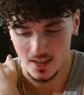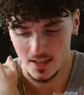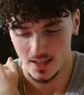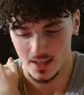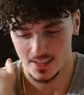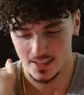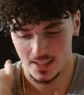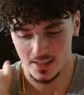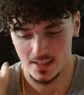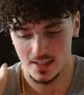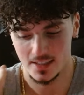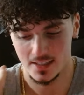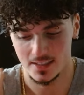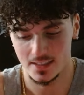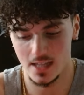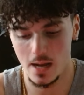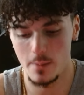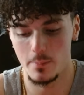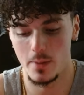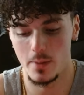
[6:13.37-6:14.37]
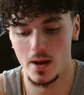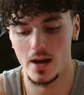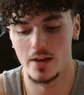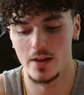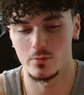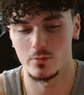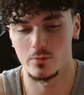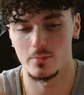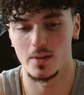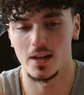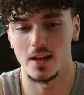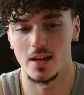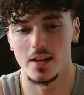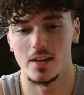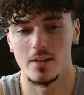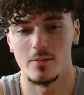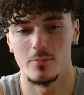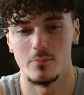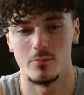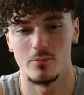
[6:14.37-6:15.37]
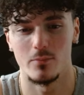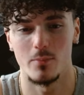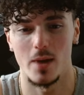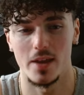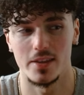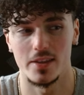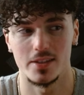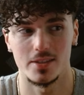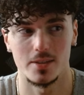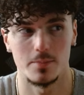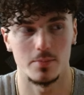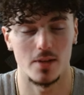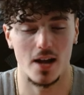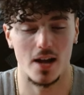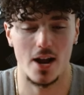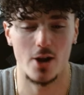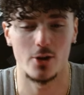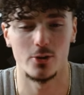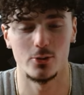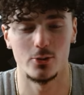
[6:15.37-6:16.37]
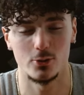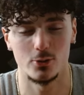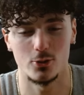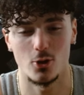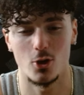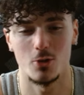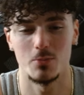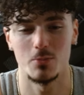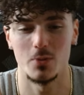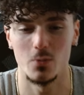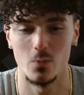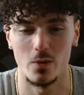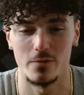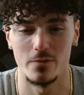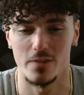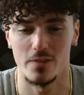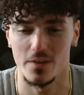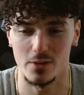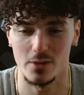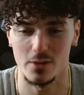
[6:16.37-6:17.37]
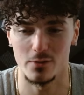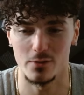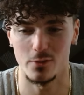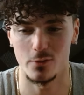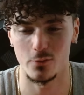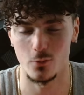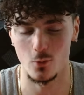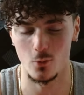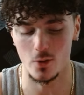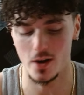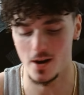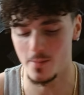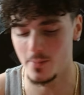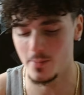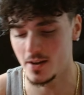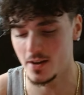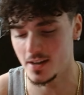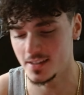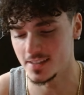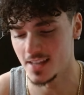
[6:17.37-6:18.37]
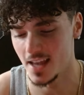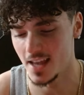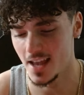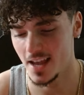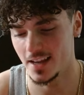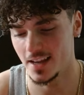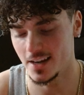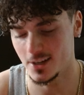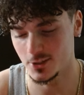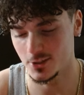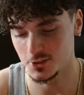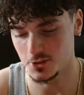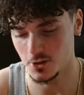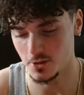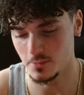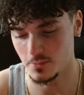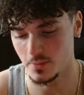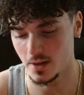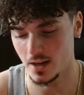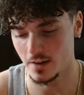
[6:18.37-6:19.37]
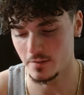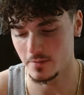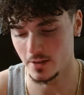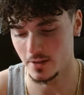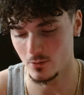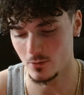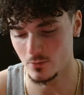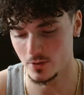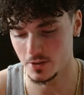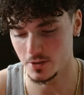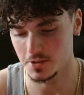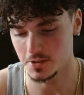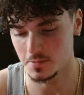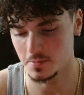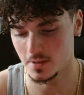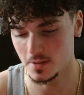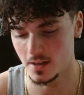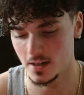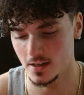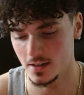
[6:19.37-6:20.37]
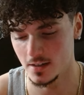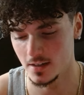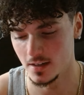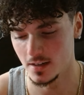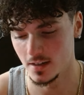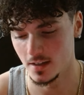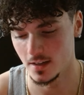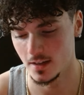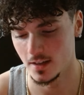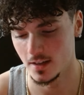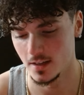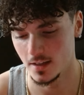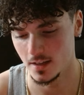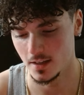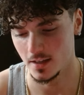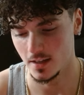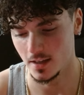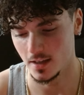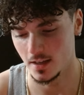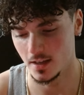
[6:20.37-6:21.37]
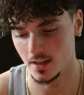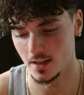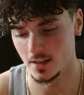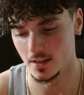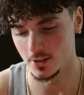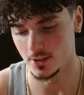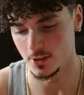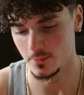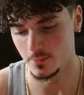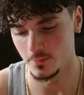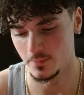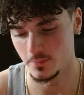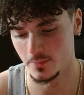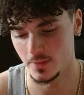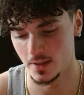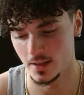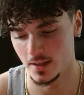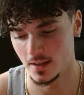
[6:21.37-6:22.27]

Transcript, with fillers: because I think I stopped buying from my my the supplier who charged me 150 for four AirPods, and i started buying from like a real supplier. Um,